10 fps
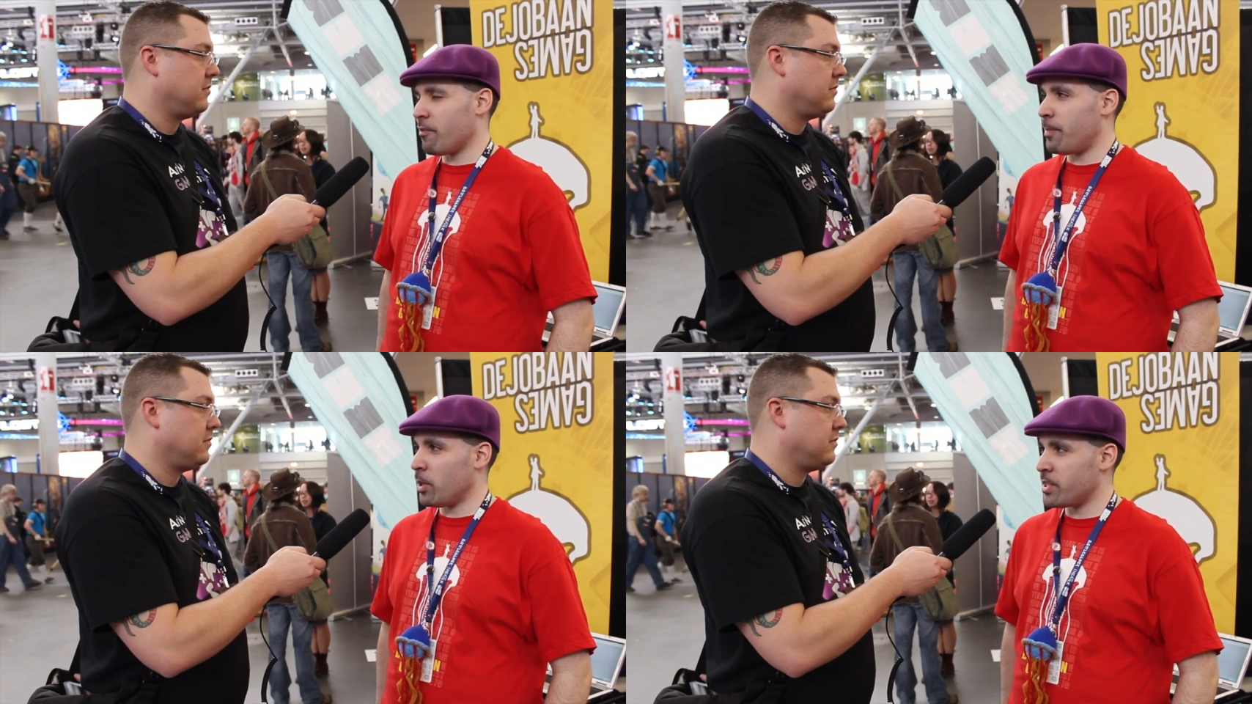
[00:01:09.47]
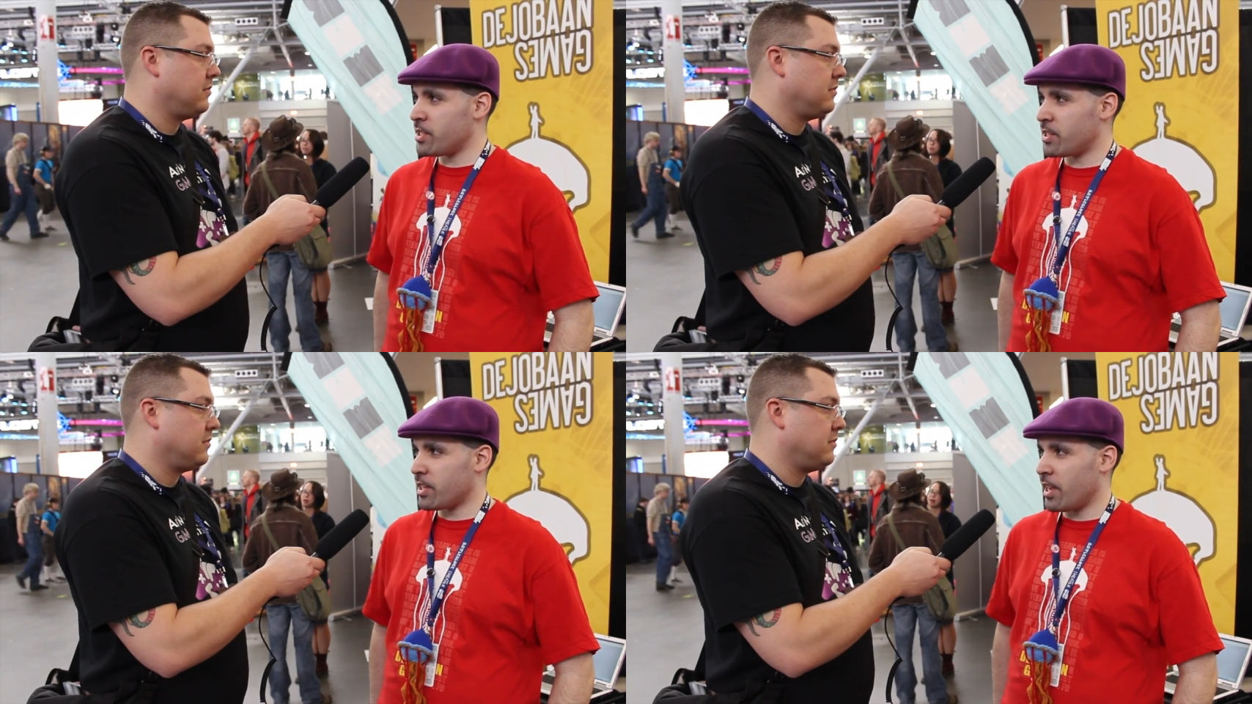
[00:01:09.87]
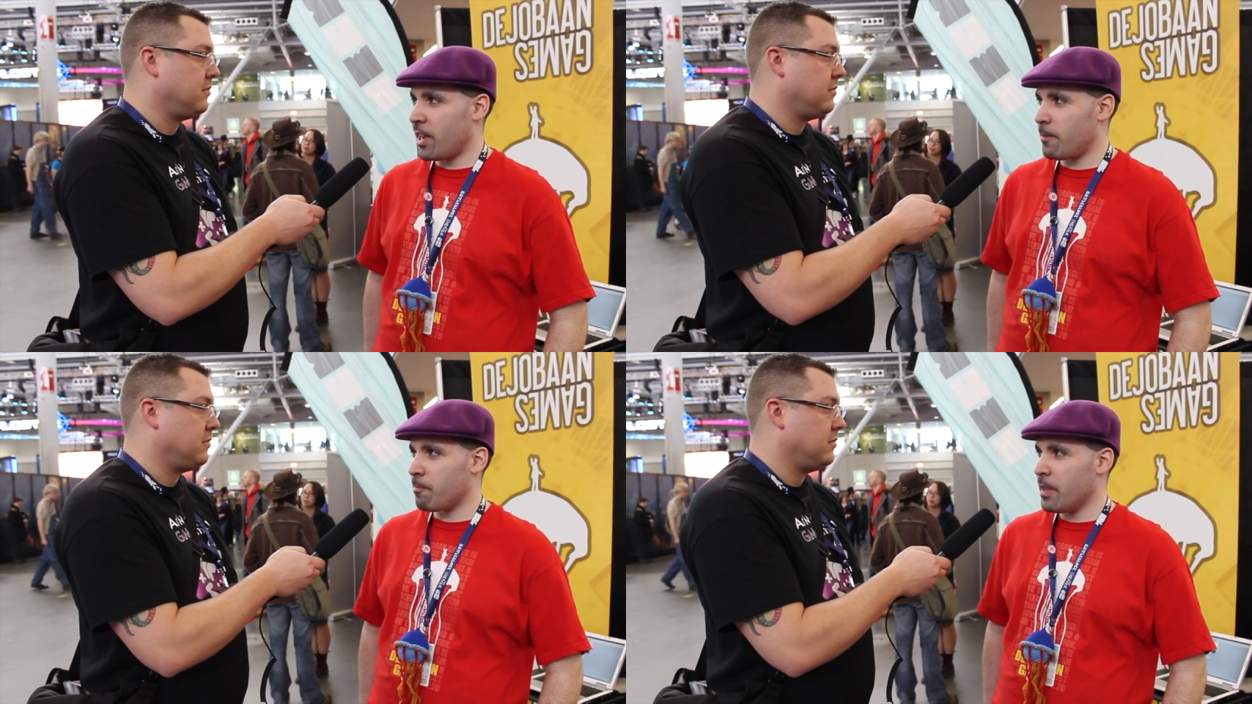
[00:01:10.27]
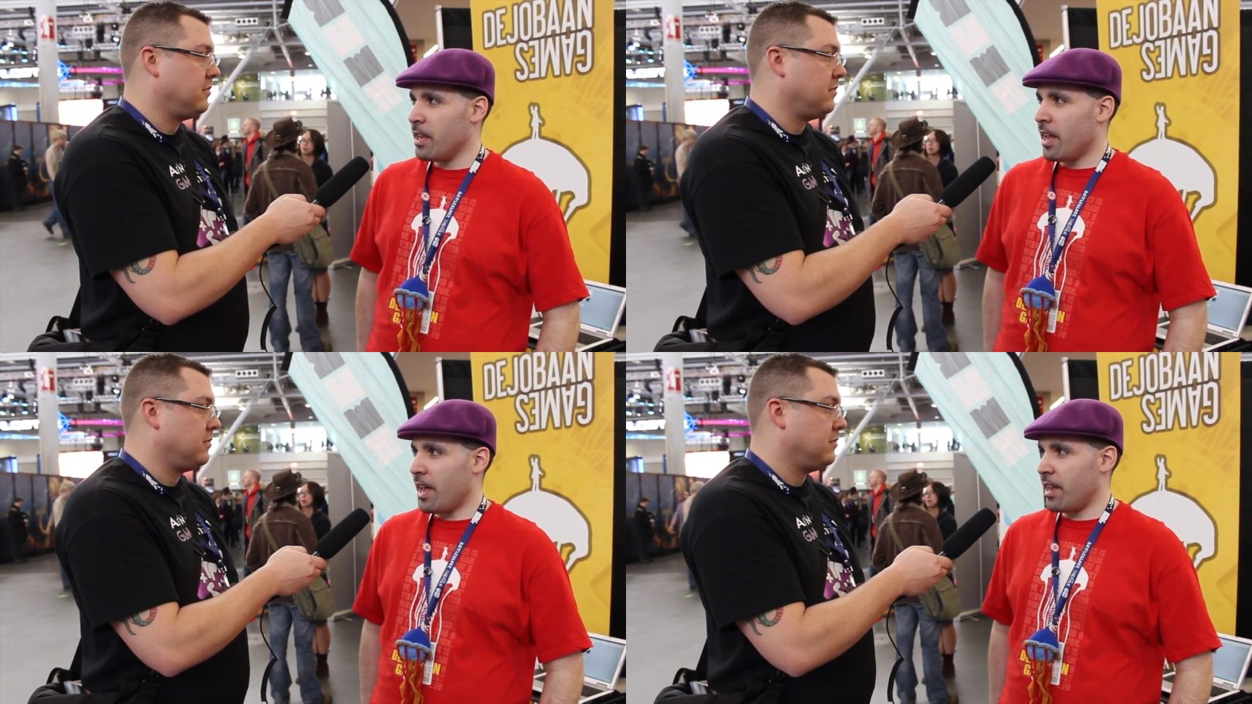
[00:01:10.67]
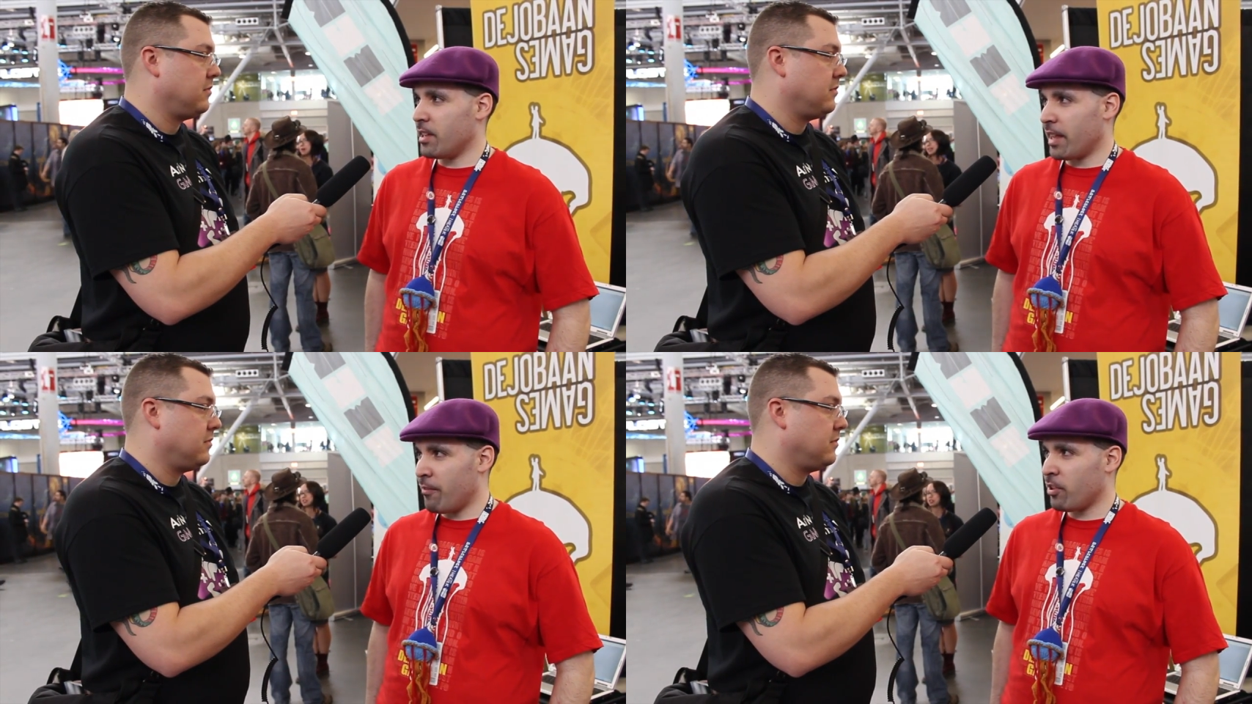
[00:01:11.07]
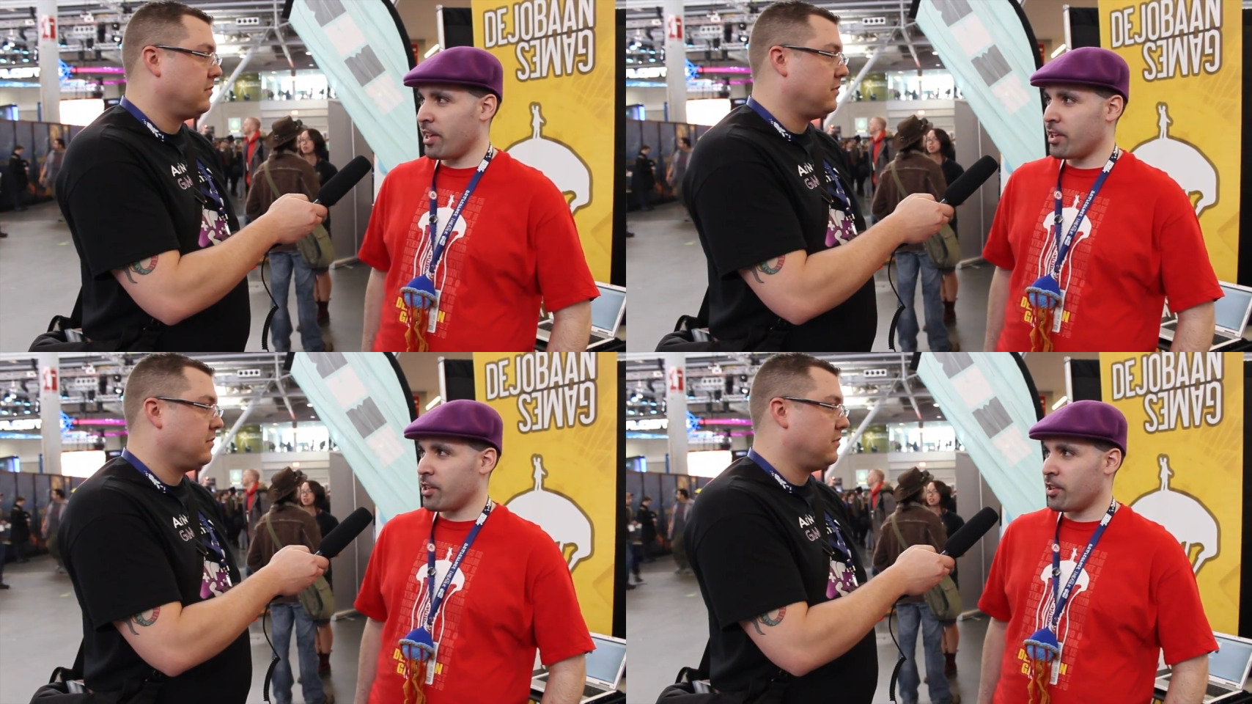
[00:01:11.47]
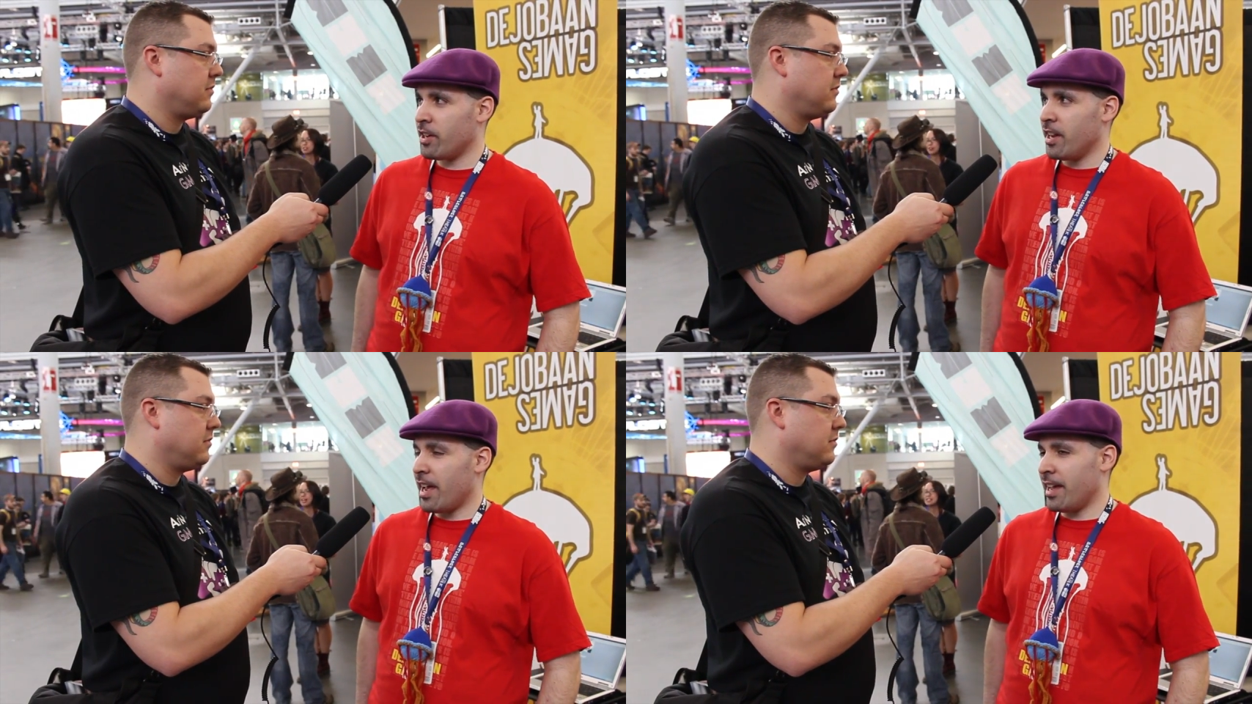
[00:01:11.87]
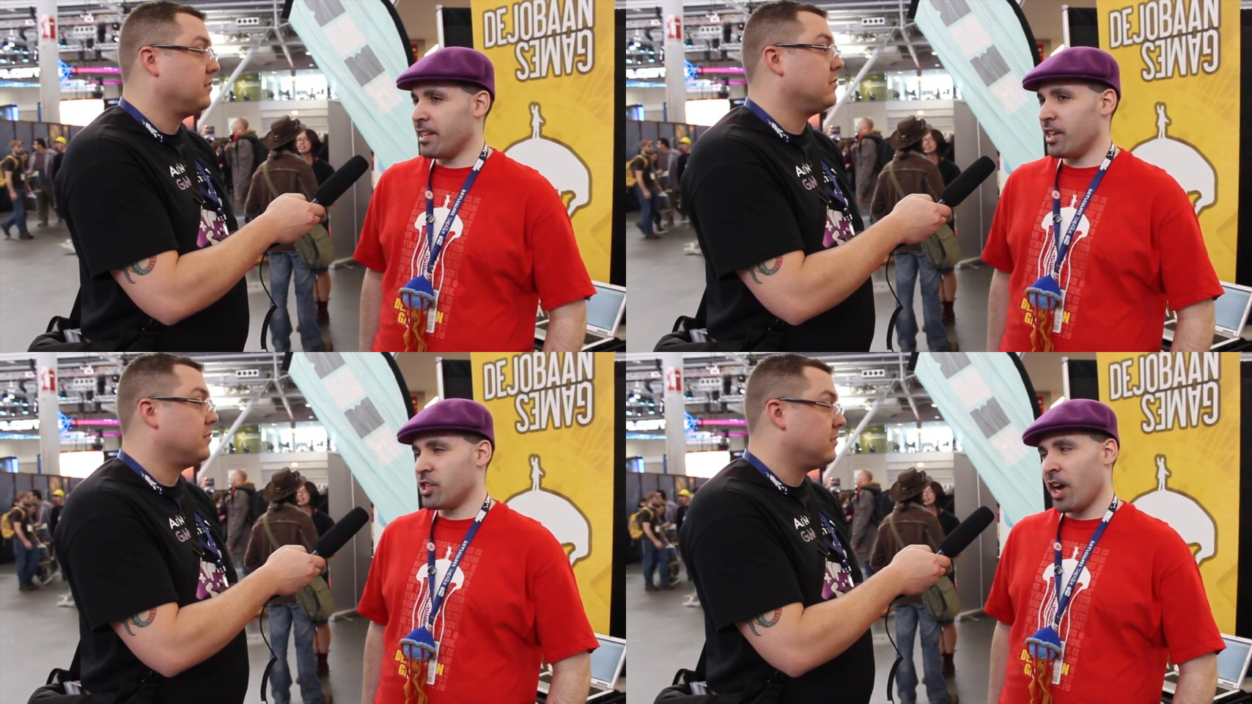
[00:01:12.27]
Speaker 1: have built into the game a level editor and a